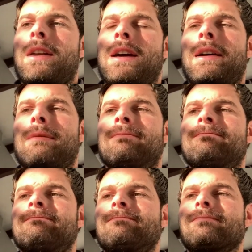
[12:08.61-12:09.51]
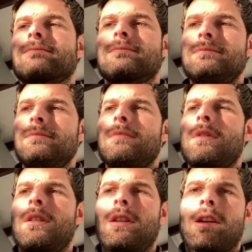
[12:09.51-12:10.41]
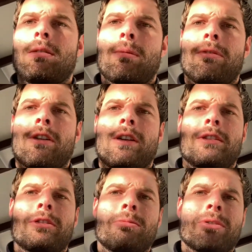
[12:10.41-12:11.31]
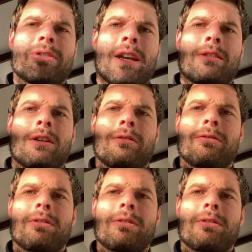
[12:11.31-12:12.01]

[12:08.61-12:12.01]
you know, I'm 32% off